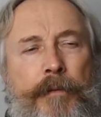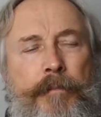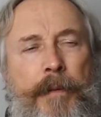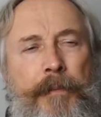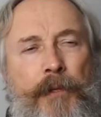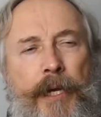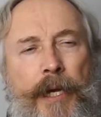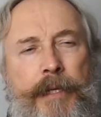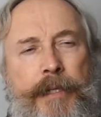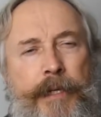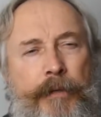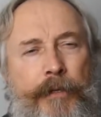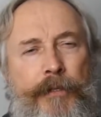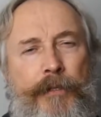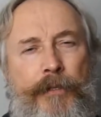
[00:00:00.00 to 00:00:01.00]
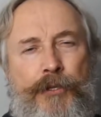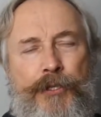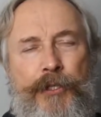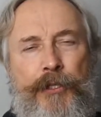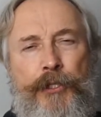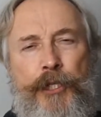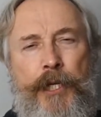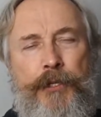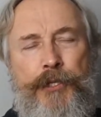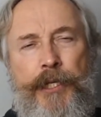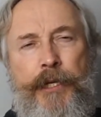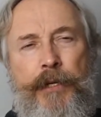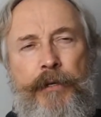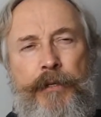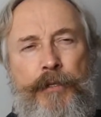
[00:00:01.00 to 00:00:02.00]
maybe add characters and you change the
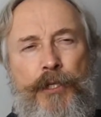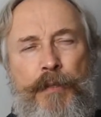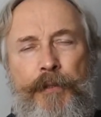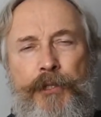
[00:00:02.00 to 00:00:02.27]
characters,